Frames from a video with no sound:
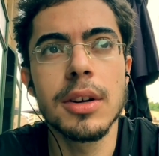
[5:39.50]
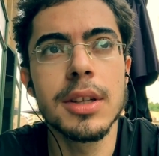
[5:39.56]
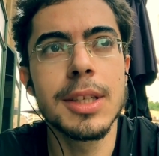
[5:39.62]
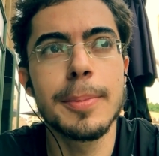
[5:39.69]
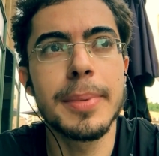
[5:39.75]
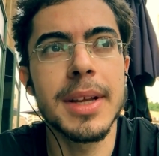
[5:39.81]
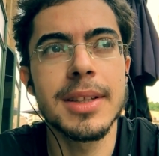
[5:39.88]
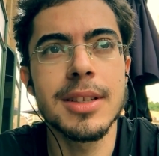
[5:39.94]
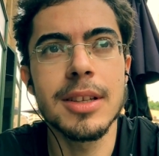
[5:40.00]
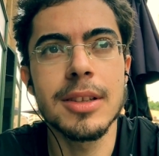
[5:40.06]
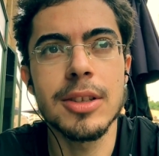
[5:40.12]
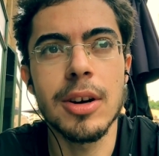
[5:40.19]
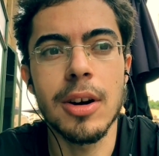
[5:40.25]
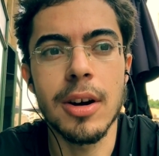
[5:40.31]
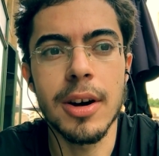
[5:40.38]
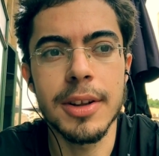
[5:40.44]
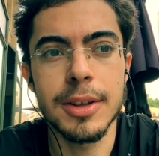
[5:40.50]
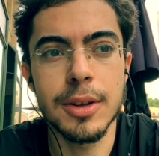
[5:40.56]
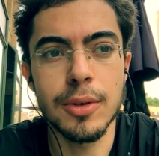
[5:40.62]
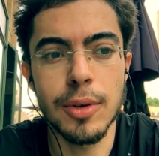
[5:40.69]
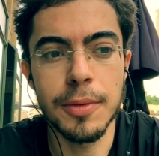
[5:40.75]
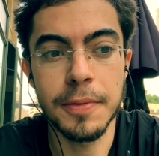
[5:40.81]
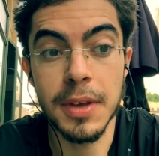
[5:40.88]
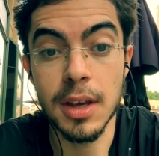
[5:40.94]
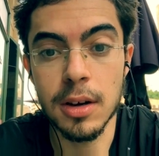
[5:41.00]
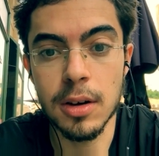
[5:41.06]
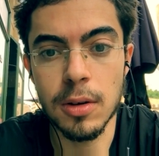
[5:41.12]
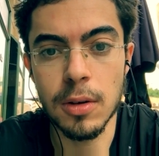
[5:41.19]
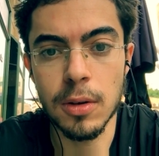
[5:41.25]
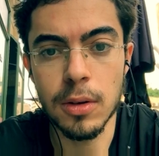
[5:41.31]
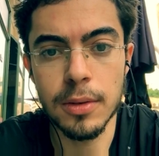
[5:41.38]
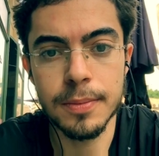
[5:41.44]
dependent on you know a
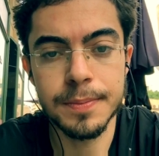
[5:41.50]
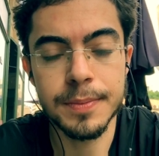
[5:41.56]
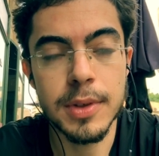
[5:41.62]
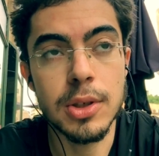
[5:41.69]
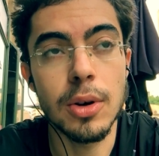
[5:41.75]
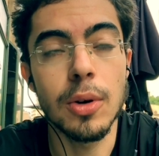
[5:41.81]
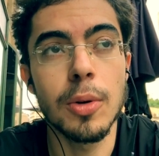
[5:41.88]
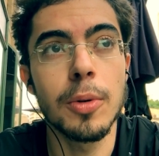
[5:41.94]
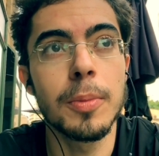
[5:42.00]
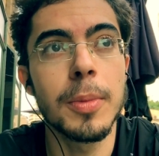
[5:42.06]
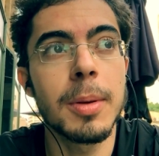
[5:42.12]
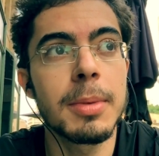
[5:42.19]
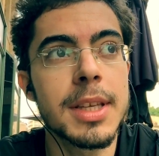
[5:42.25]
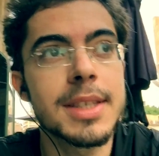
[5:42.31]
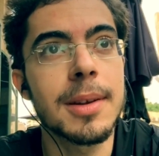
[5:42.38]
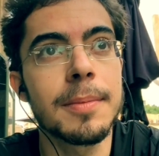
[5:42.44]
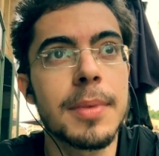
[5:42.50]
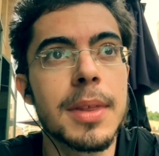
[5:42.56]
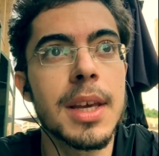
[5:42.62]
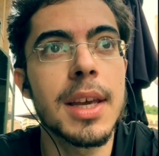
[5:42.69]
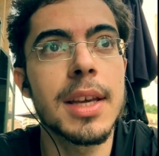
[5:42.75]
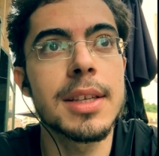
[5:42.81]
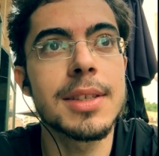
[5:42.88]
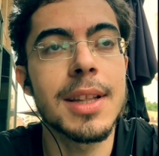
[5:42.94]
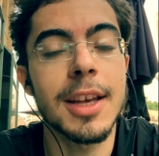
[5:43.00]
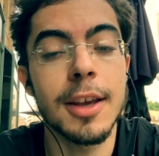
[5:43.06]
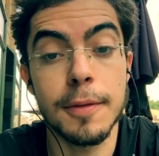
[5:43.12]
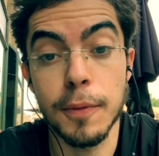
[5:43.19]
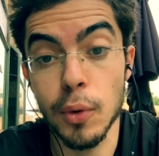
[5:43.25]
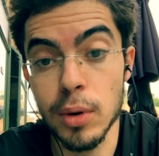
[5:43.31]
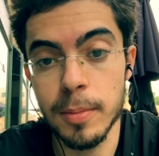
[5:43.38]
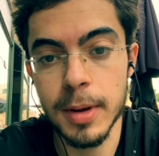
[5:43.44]
vehicle. So maybe something is like
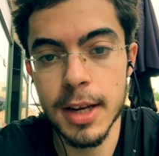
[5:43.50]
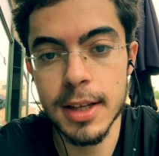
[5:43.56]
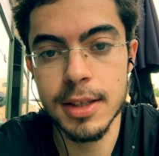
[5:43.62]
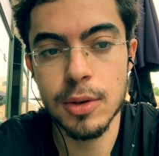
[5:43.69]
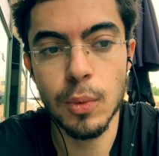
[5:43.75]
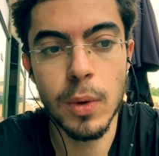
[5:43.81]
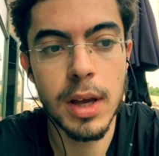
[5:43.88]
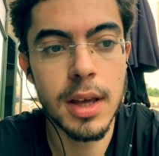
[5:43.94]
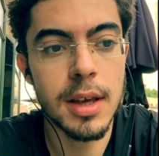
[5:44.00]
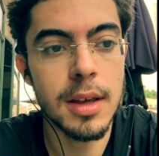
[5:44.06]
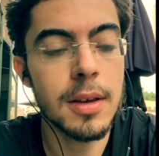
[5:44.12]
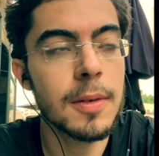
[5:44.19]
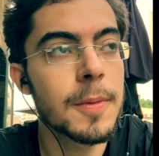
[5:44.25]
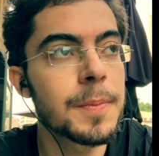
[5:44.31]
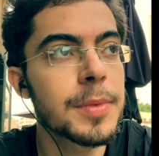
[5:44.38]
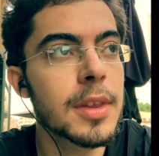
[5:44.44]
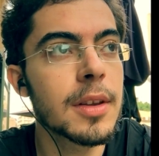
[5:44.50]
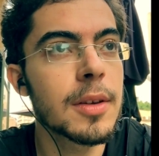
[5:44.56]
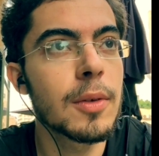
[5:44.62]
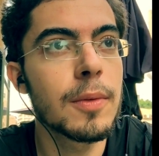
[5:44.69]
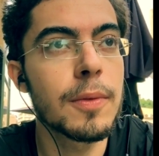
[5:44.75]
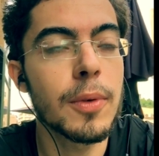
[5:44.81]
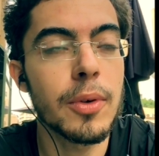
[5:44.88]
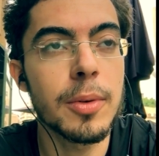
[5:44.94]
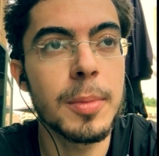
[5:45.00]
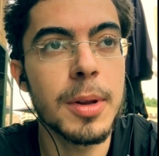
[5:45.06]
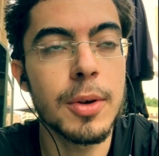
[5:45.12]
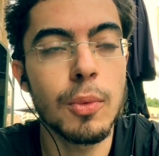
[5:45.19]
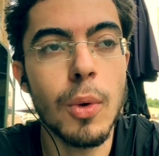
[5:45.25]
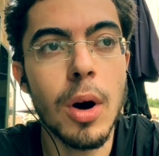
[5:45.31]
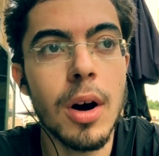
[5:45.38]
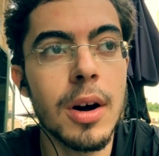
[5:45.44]
40 minutes away, 40 minute
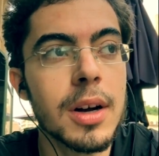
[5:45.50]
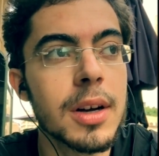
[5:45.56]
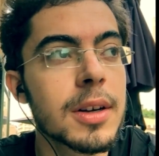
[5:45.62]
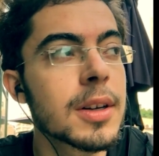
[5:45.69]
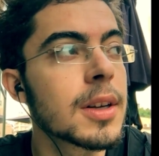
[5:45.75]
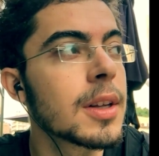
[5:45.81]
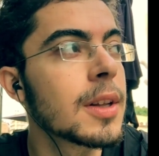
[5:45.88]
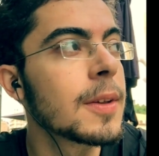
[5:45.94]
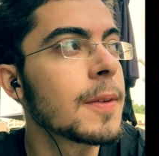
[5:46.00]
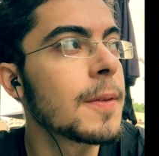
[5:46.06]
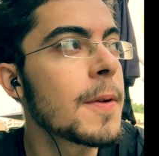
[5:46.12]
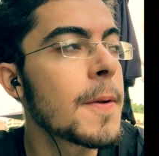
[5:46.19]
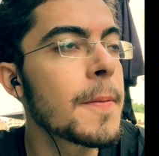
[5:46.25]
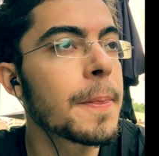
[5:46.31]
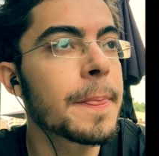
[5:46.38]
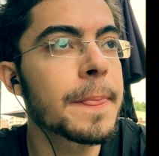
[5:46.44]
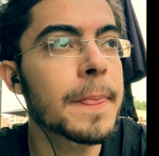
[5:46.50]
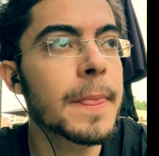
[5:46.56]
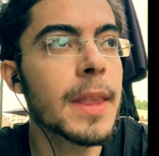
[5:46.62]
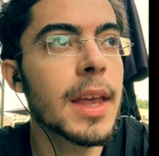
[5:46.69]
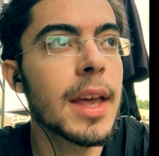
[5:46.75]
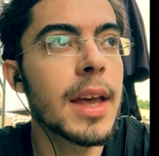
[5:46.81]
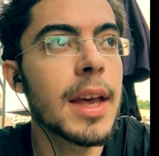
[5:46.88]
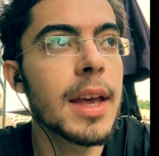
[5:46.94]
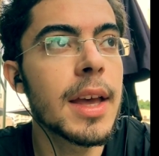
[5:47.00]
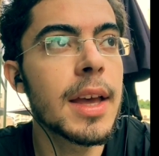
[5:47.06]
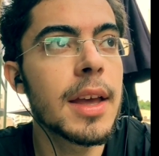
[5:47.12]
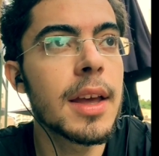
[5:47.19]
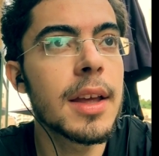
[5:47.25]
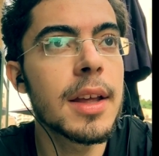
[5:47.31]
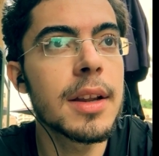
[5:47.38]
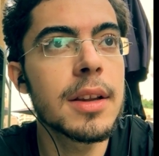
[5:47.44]
walk,
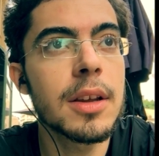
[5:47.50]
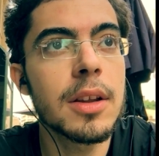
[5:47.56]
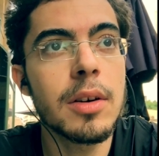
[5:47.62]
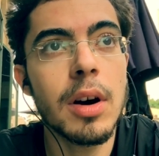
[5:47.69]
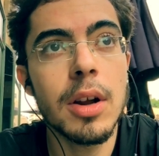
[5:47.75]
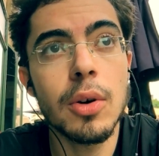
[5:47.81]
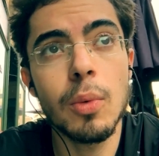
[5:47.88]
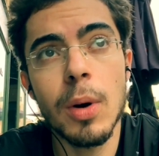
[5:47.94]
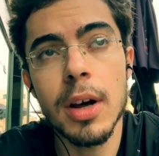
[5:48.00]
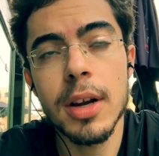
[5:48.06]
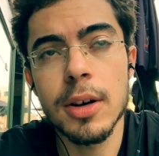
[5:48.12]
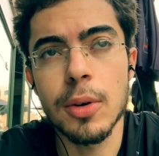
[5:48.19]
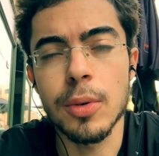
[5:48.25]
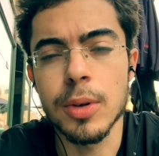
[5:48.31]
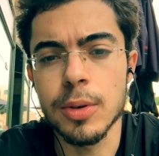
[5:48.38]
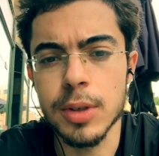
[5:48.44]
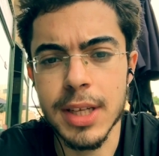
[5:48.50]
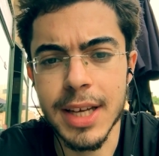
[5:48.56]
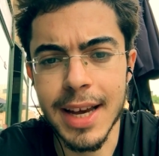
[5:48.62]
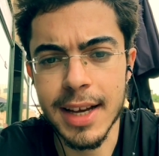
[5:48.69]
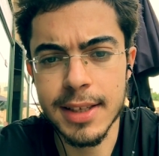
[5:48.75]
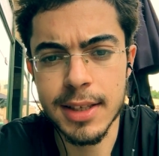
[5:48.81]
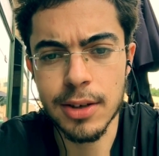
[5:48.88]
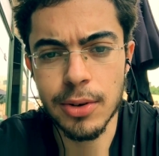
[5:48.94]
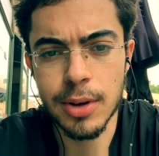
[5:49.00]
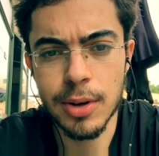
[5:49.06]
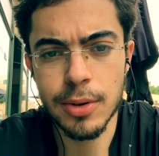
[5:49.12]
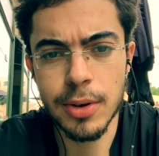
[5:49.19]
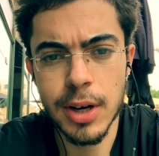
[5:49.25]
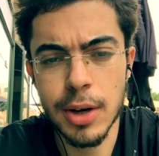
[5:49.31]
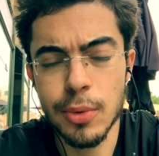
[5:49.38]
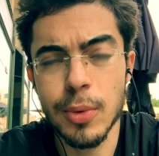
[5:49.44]
and you know I don't want to order a taxi or I
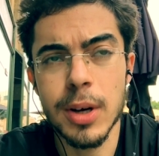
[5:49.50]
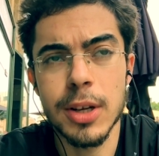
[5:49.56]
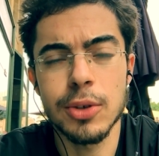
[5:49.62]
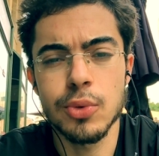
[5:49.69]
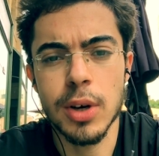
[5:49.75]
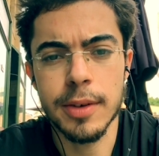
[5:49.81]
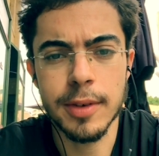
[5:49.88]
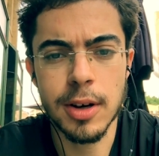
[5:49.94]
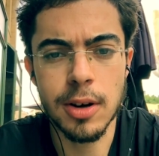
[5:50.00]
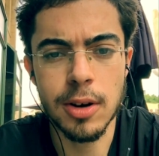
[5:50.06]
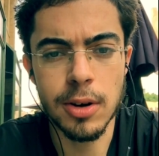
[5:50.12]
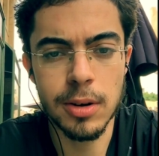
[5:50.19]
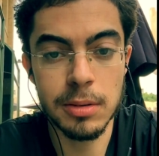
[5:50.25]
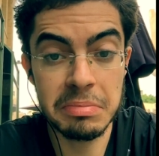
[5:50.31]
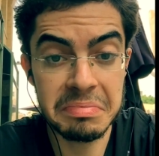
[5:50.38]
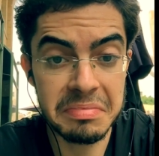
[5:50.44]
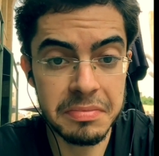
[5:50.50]
don't I don't want to drive a car